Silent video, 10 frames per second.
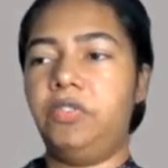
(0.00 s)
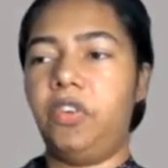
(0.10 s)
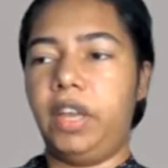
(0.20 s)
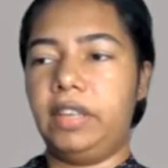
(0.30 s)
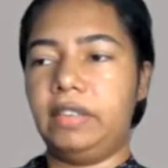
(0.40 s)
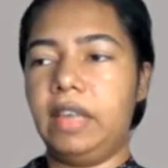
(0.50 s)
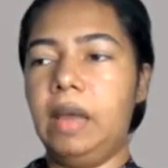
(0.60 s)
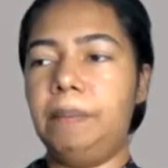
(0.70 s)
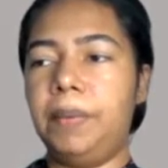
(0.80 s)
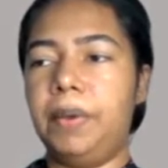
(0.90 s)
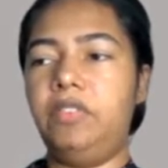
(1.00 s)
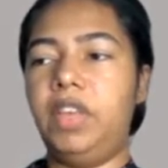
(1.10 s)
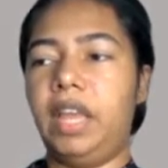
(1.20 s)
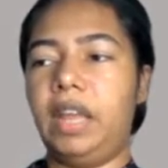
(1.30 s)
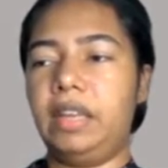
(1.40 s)
For example,
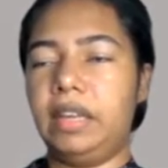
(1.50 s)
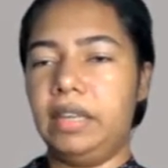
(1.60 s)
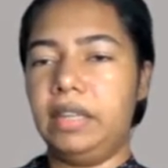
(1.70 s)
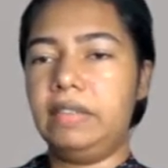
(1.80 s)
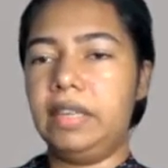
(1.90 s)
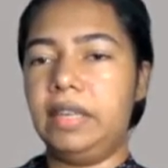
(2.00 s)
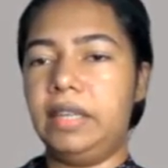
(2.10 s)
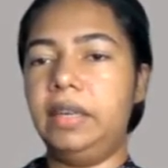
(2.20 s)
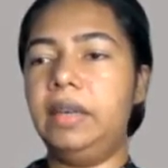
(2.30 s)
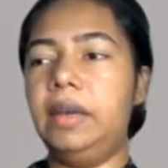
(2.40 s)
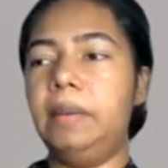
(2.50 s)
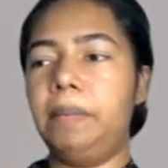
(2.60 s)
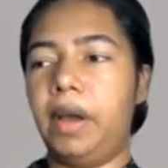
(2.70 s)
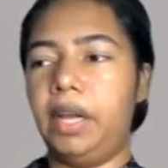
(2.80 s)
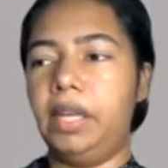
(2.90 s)
we can consider
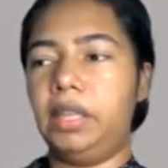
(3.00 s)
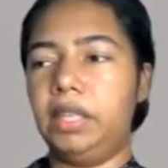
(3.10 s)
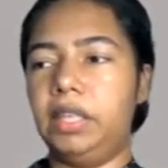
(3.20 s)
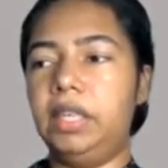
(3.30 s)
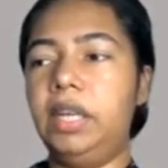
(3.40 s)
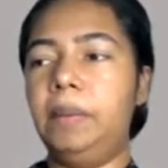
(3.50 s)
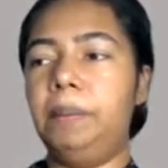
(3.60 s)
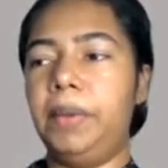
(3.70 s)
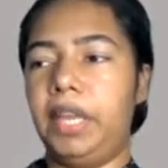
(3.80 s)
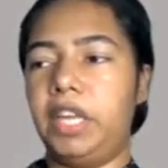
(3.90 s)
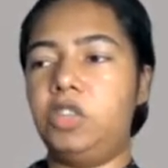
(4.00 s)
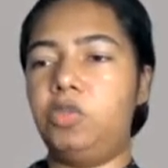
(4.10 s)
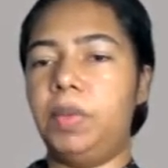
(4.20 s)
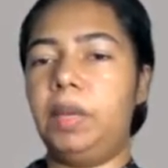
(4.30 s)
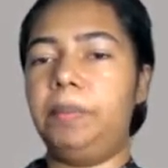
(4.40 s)
Python,
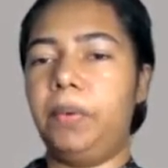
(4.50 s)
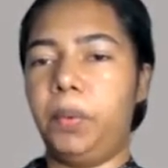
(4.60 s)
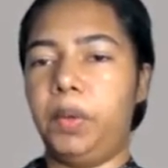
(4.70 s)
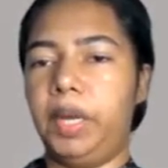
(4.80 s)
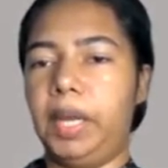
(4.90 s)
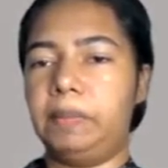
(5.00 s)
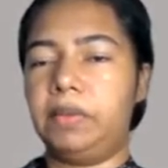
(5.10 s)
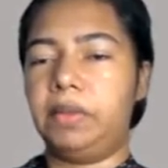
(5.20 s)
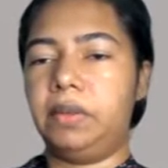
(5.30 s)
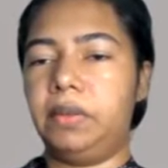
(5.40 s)
PHP programs.